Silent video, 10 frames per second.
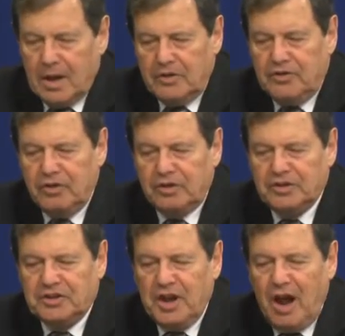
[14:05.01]
Jill
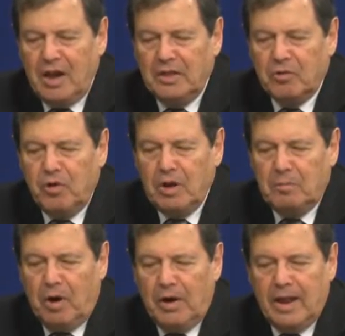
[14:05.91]
Stein, the Green
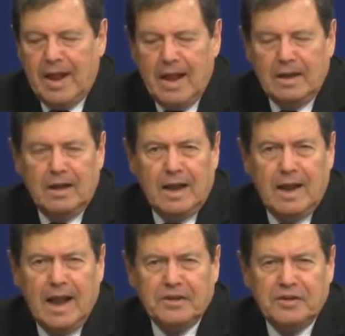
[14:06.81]
Party
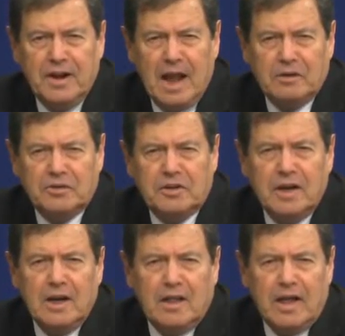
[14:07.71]
candidate, has announced
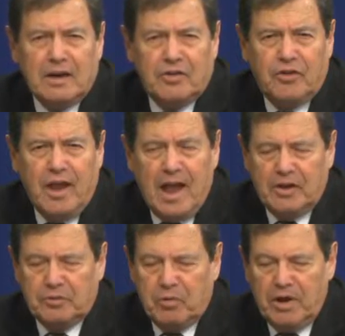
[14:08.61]
that she
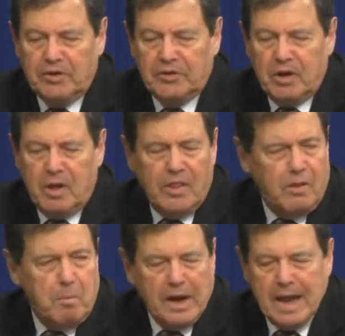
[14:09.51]
has raised the
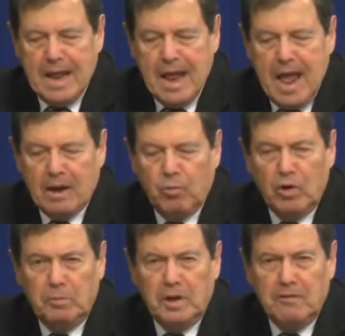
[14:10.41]
money and
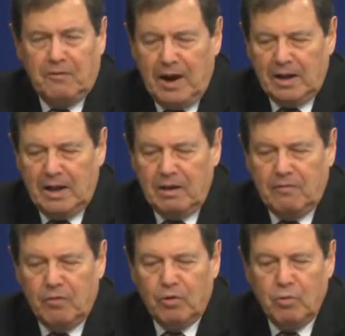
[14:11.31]
will be filing
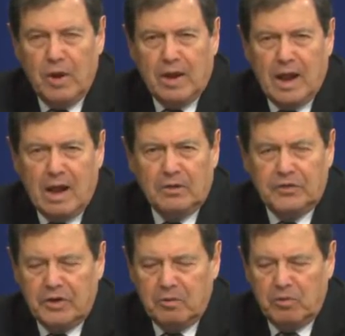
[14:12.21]
for
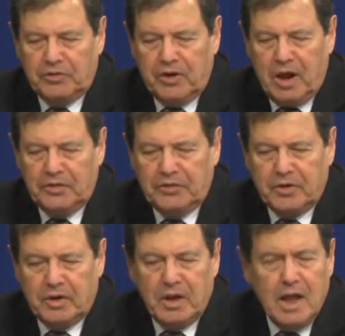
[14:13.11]
recounts in
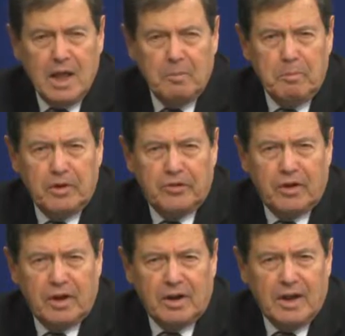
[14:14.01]
Wisconsin,
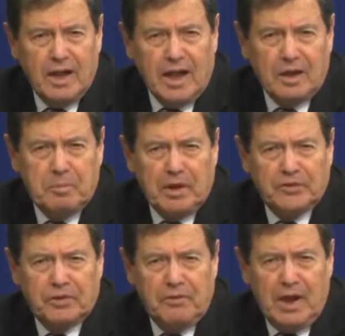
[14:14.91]
Michigan, and
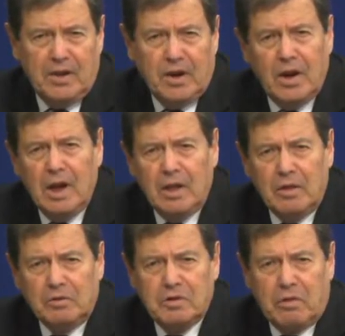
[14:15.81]
Pennsylvania.
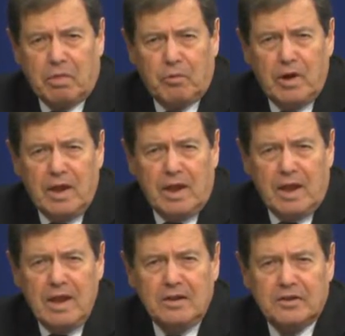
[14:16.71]
Those are three
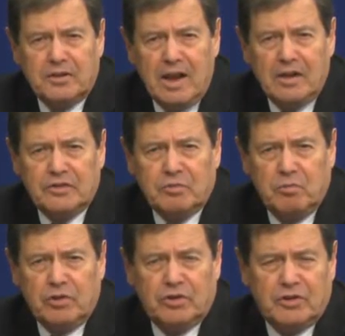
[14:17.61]
key states
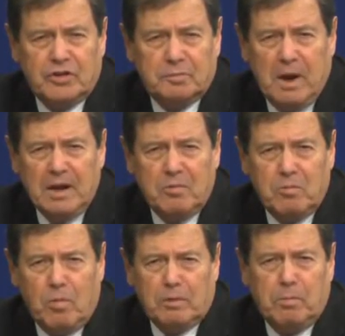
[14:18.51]
which, despite
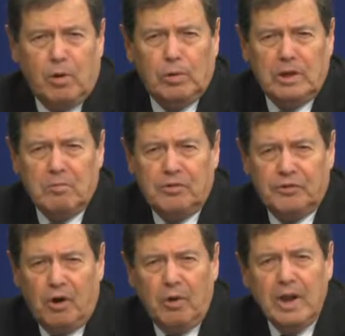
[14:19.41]
what polling was
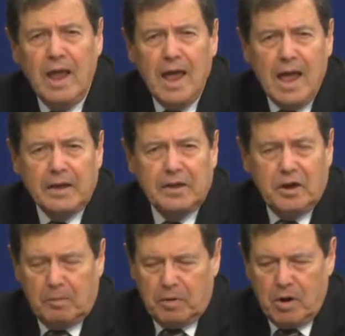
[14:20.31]
showing, ended
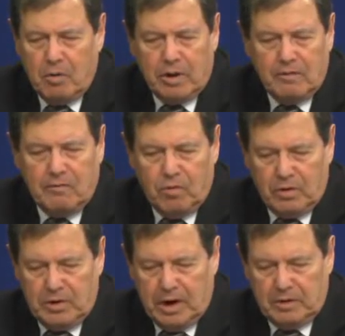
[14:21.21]
up going for
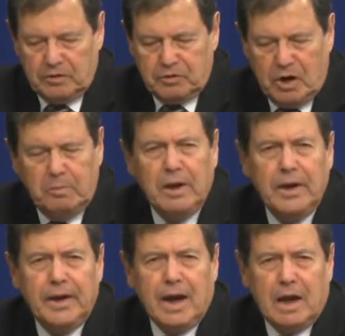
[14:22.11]
Donald Trump,
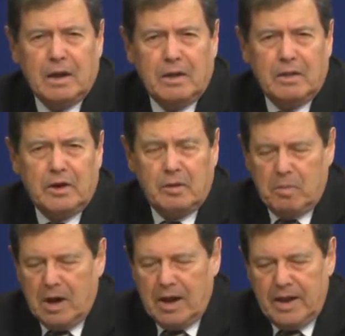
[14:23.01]
and
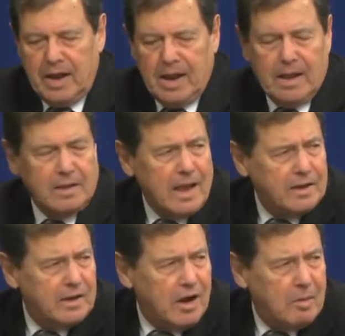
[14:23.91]
thereby
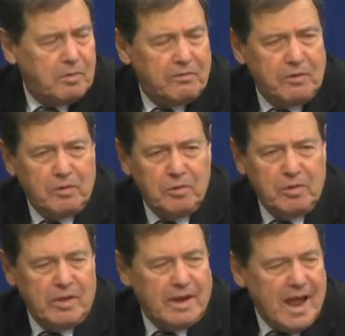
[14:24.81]
ended up, if you do
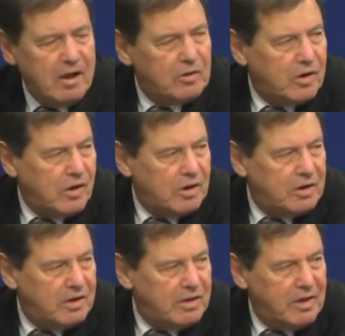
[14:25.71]
the count on
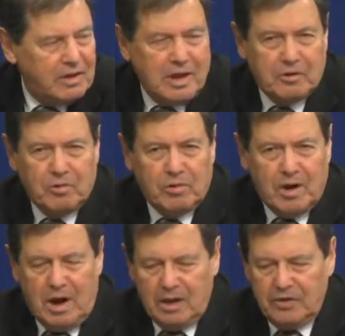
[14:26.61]
the Electoral
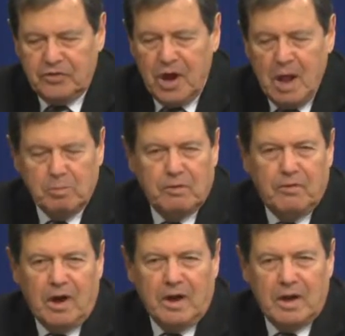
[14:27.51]
College,
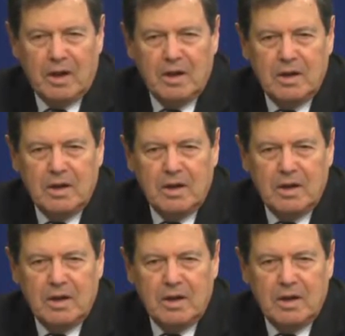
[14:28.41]
providing